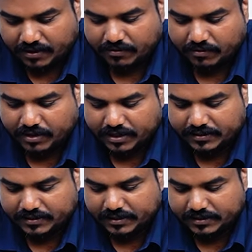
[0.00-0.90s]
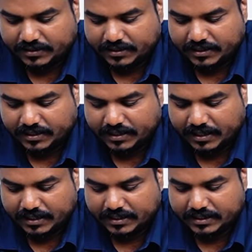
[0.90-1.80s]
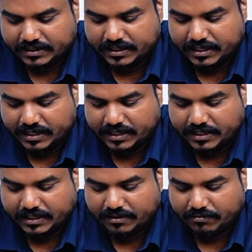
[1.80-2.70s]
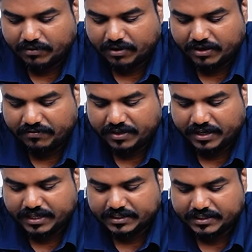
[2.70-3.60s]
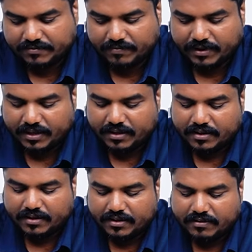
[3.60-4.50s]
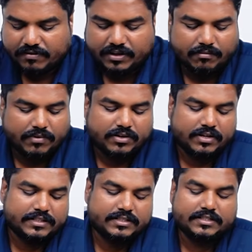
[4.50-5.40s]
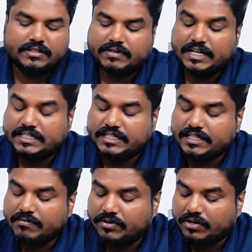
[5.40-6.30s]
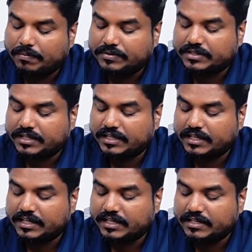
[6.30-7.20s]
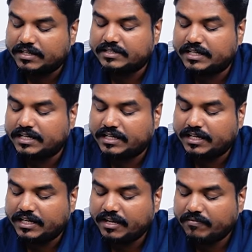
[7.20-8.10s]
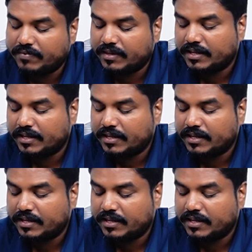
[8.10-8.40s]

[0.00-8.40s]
What is this genetic modification? We come across this term, right, GM crops, genetically